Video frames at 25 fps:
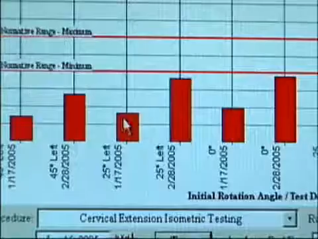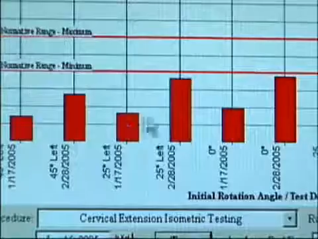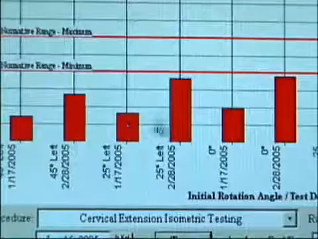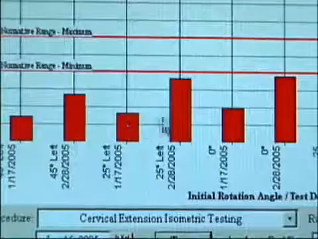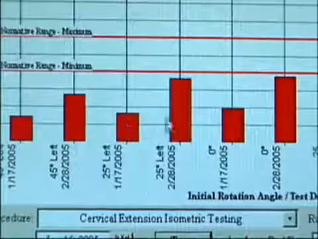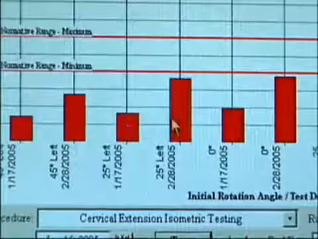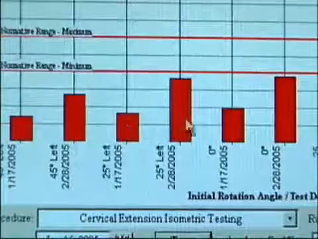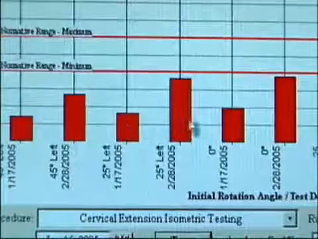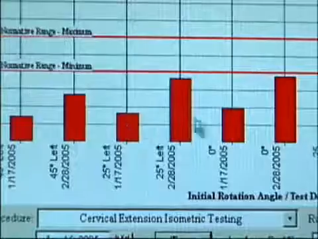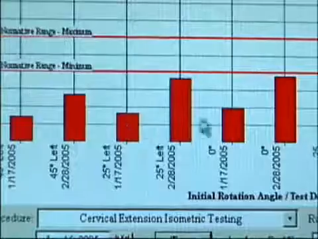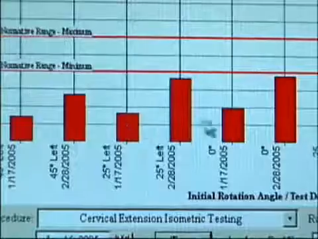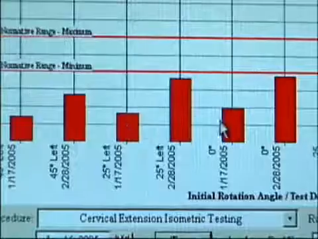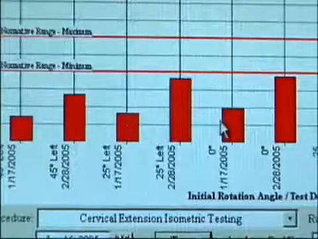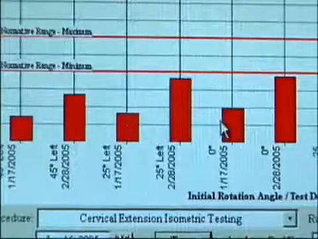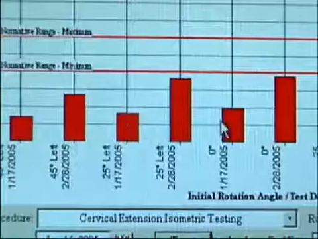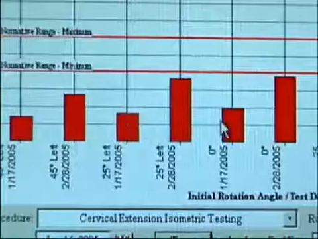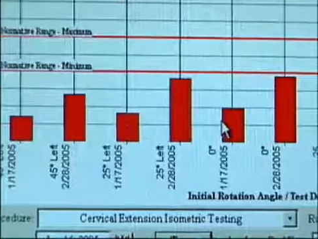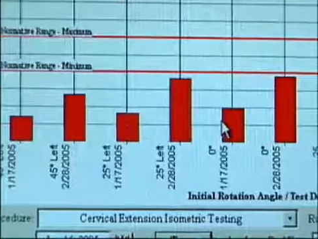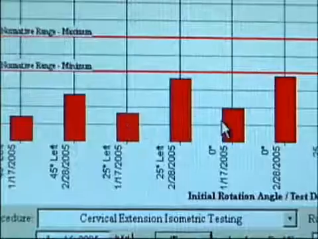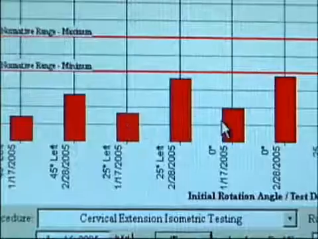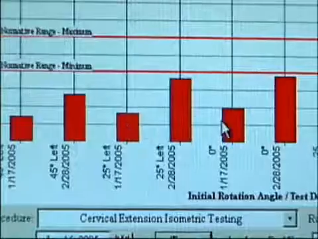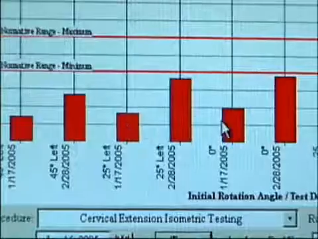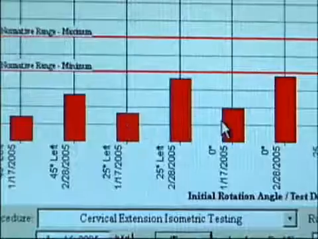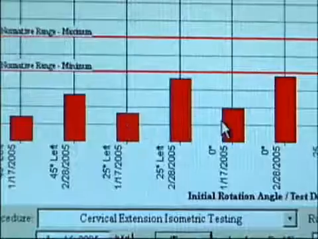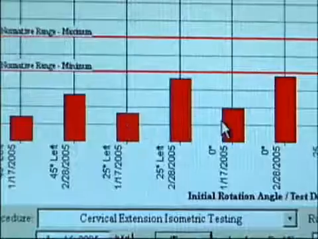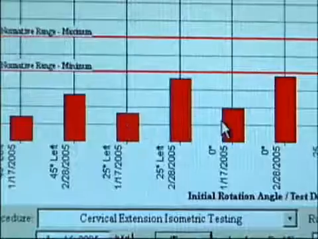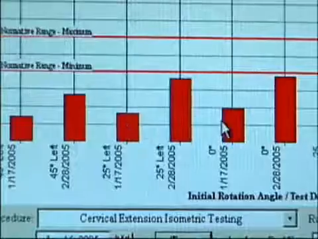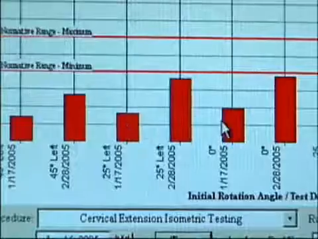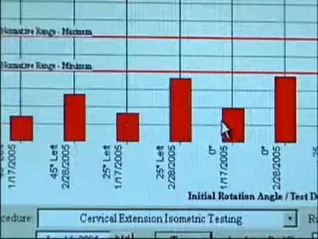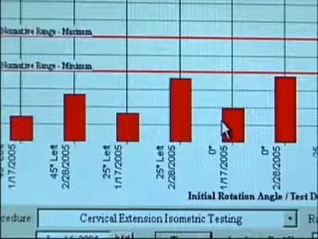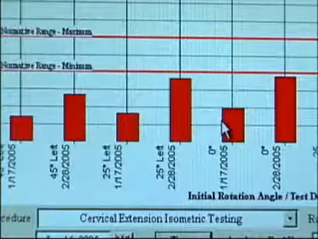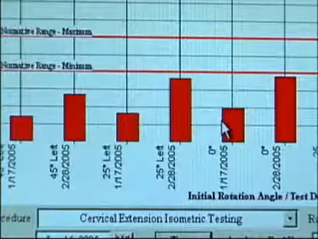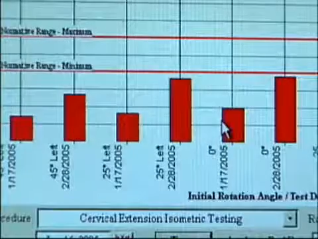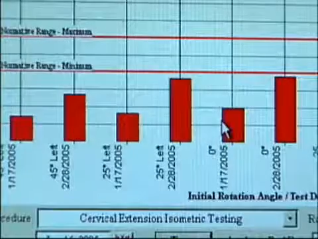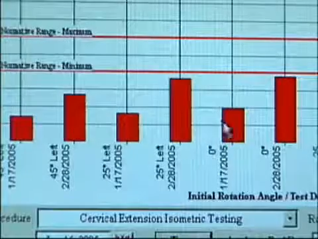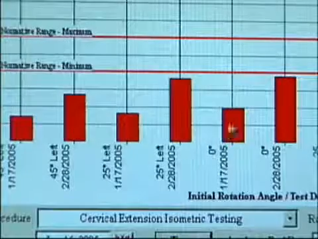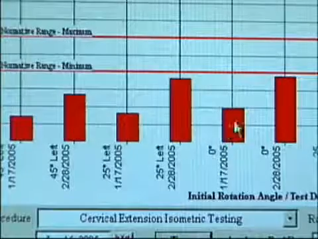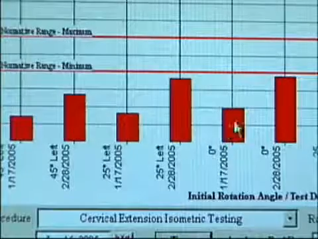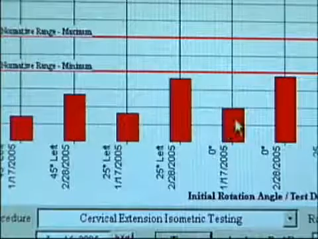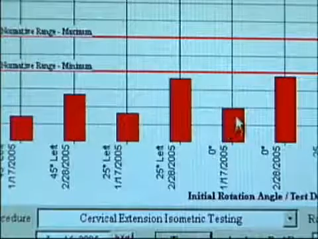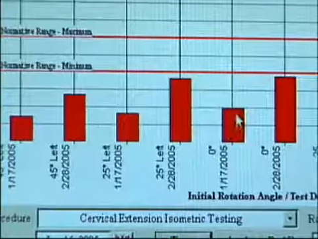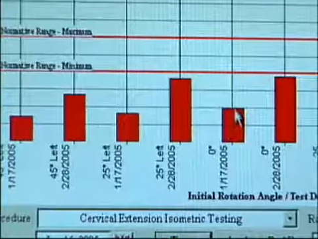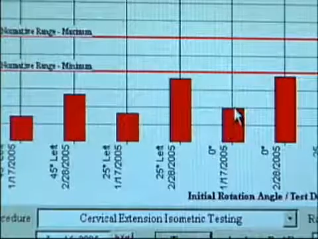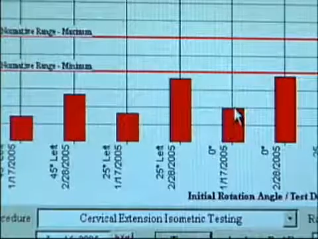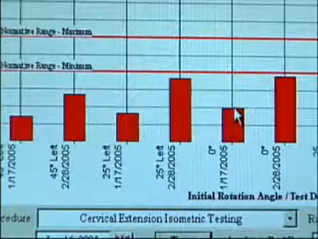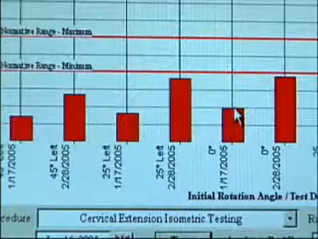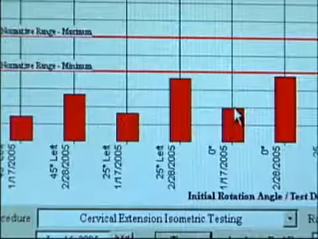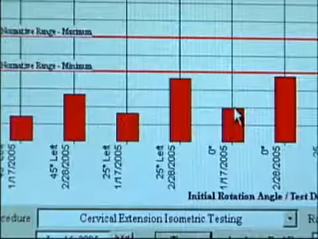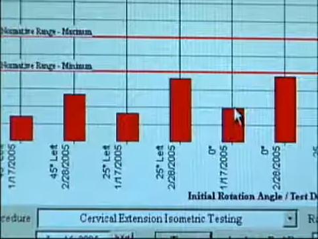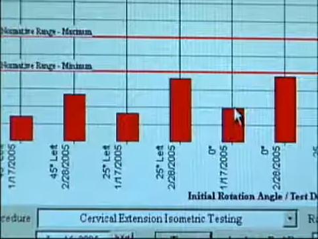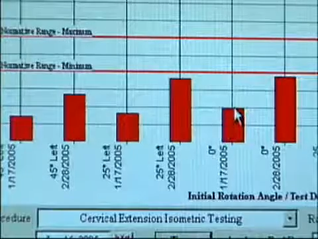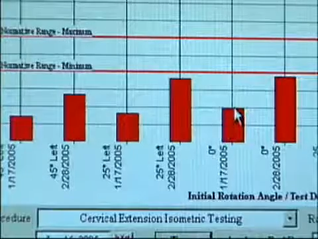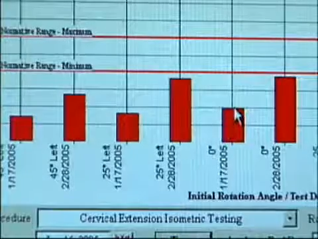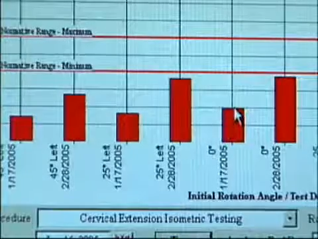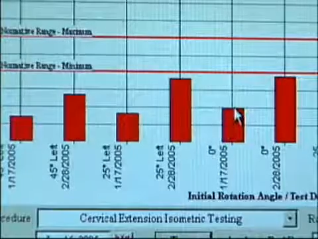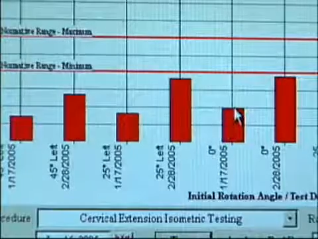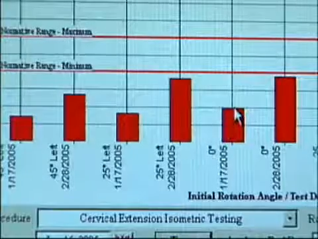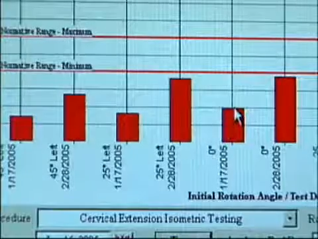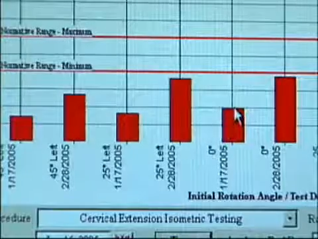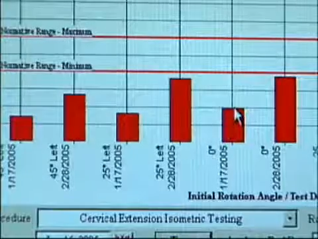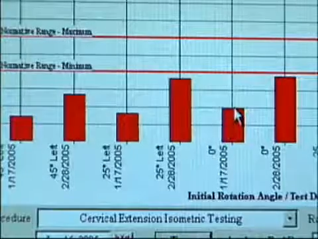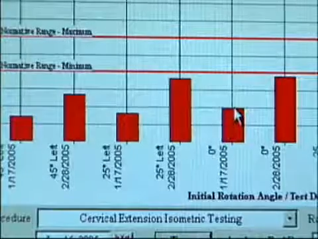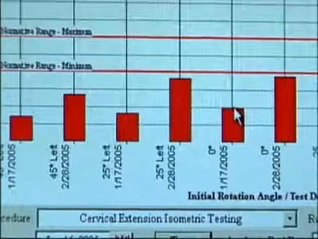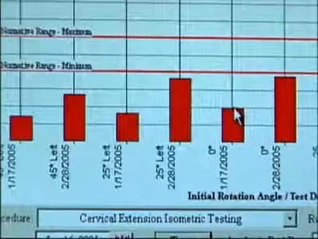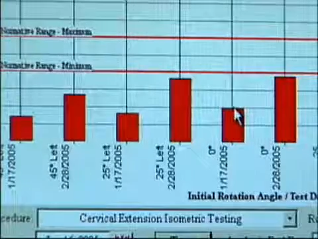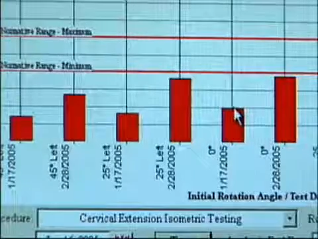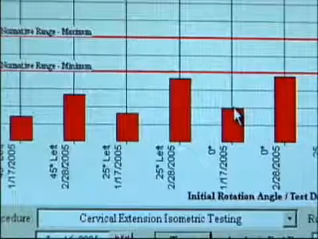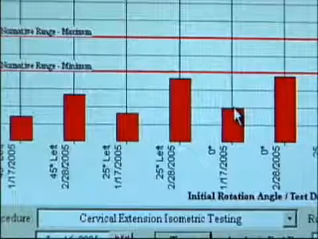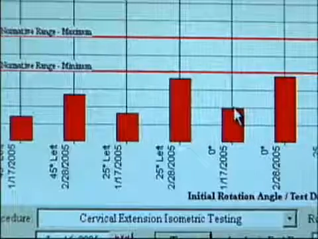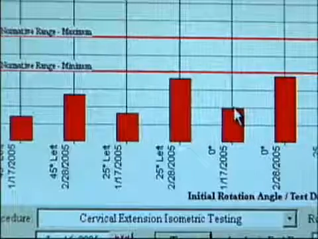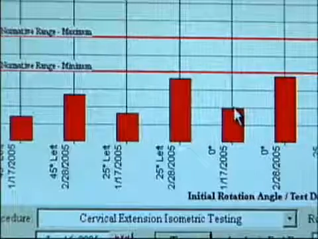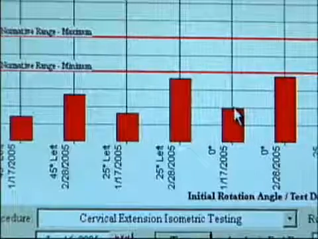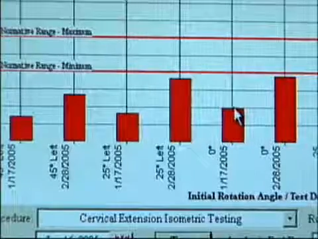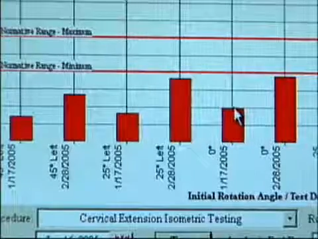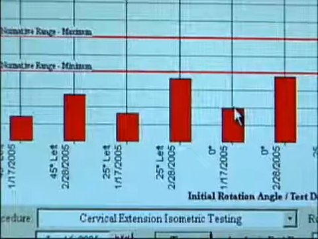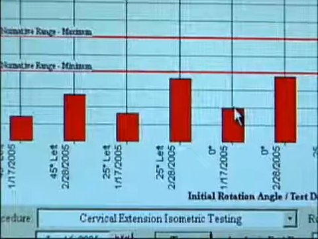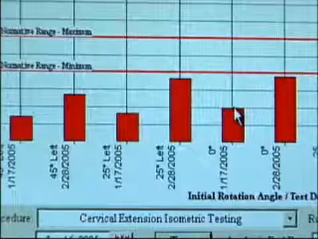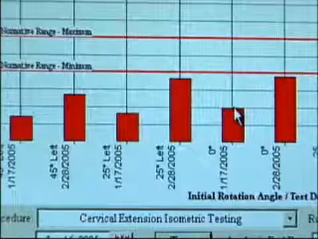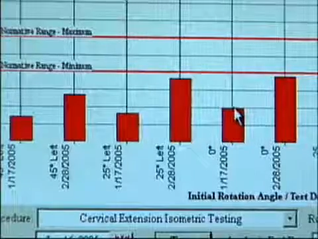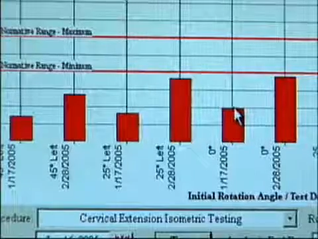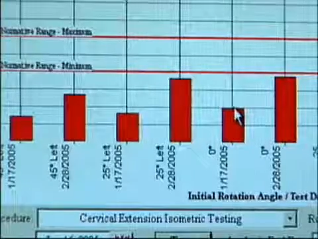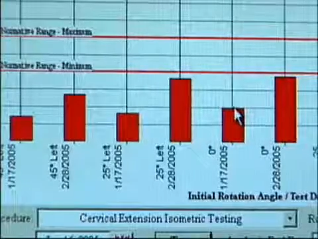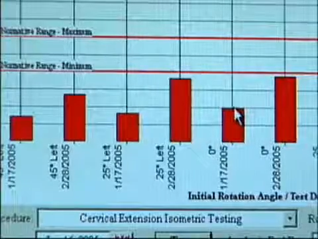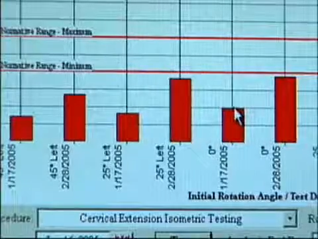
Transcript: (no speaker visible)